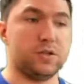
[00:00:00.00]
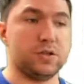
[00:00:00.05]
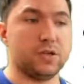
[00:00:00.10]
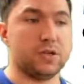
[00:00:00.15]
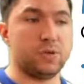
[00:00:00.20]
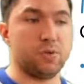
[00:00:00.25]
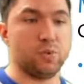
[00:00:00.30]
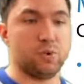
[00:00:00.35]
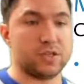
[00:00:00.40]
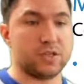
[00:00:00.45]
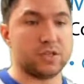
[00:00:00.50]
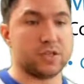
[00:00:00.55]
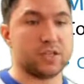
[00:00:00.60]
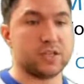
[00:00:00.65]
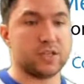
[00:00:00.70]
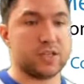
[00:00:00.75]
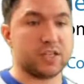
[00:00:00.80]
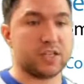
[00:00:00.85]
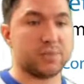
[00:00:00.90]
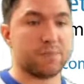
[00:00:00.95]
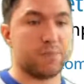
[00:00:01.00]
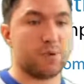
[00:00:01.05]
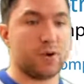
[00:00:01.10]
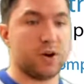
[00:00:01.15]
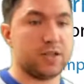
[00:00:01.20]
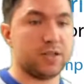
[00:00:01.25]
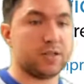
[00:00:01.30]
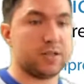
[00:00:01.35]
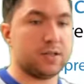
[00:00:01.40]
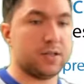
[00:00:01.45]
which is
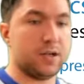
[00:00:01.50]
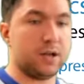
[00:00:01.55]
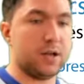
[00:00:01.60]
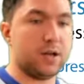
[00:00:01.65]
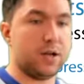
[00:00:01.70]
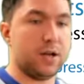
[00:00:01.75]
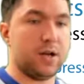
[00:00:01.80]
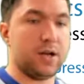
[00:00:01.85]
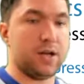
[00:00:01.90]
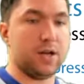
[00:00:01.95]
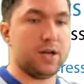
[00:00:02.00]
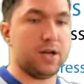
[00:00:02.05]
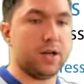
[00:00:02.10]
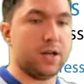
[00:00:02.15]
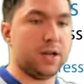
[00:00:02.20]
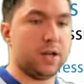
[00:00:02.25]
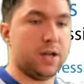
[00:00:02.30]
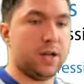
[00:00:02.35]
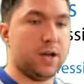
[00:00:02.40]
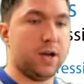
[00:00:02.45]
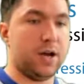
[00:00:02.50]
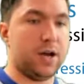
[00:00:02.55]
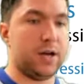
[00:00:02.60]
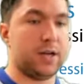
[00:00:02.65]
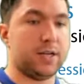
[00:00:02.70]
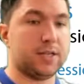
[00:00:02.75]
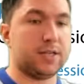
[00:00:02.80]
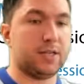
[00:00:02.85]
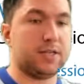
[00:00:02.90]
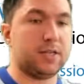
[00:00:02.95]
expressed
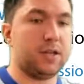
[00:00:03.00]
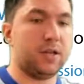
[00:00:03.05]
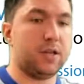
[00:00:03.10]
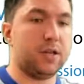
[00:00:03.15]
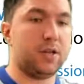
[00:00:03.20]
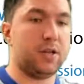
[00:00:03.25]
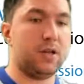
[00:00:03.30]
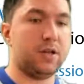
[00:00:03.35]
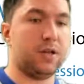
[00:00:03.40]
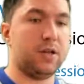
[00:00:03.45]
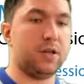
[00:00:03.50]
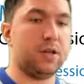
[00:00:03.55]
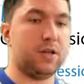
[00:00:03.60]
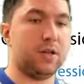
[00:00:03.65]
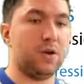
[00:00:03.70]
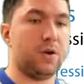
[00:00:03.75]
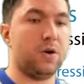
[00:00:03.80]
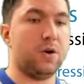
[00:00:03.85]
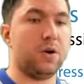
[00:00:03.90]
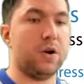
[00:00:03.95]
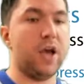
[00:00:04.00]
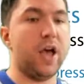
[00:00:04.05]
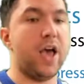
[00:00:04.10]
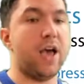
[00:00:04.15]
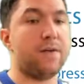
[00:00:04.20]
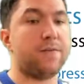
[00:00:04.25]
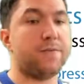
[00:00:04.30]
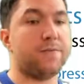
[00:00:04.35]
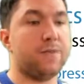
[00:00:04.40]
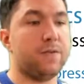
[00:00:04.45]
as
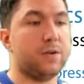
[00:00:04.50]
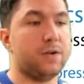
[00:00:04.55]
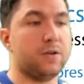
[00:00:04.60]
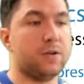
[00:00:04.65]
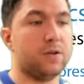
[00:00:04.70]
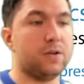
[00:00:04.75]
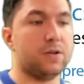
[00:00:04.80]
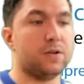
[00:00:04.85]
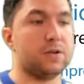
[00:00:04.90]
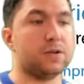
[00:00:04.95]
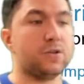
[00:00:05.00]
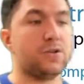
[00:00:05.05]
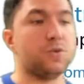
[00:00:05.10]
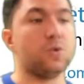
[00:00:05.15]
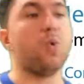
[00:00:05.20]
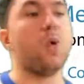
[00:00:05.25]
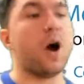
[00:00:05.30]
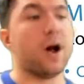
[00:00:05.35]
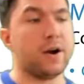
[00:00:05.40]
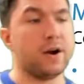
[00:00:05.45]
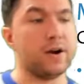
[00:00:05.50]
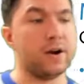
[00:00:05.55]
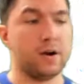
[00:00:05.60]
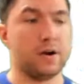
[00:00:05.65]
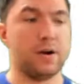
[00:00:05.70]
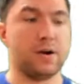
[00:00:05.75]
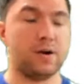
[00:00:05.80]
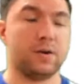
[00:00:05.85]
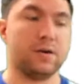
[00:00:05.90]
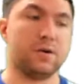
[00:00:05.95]
f to 1.
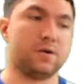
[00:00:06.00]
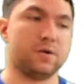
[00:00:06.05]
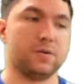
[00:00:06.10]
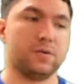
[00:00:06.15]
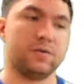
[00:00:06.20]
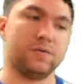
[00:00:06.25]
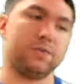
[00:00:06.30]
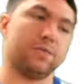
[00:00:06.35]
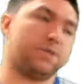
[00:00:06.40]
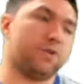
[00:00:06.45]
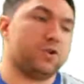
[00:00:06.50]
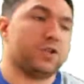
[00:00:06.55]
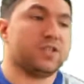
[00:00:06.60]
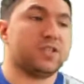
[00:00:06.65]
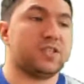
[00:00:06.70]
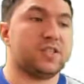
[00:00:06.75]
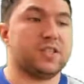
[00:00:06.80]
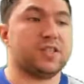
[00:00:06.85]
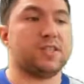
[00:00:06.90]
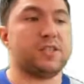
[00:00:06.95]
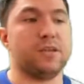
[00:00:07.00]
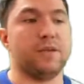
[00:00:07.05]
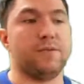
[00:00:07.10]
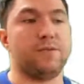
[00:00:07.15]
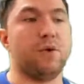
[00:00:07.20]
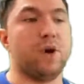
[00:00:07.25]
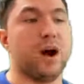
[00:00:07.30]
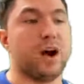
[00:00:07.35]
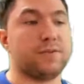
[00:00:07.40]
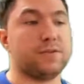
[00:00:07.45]
For instance, if
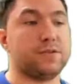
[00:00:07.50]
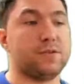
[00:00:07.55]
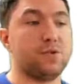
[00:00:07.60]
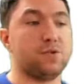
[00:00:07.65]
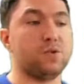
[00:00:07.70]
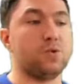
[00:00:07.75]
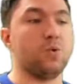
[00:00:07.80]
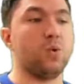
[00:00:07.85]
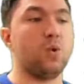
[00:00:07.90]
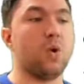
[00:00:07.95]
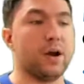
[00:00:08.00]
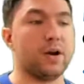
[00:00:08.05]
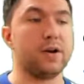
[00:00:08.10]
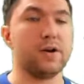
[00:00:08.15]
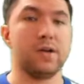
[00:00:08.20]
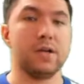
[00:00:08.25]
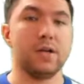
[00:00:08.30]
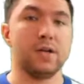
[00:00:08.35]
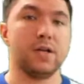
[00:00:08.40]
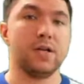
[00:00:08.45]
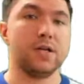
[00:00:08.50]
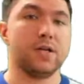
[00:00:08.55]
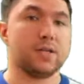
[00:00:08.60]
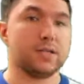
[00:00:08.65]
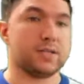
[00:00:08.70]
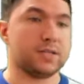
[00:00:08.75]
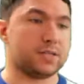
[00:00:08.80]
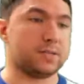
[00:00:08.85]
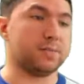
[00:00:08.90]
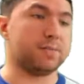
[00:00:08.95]
we have 2 to 1,
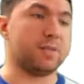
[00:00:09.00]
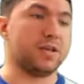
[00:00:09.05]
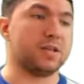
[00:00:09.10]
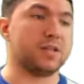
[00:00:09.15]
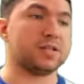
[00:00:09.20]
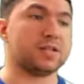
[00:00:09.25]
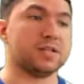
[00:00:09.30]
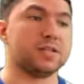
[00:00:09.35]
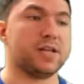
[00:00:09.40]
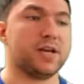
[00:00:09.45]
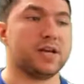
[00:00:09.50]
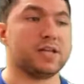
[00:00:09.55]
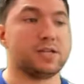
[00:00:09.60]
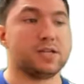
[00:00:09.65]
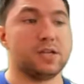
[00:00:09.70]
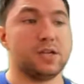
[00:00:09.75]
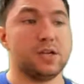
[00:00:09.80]
means that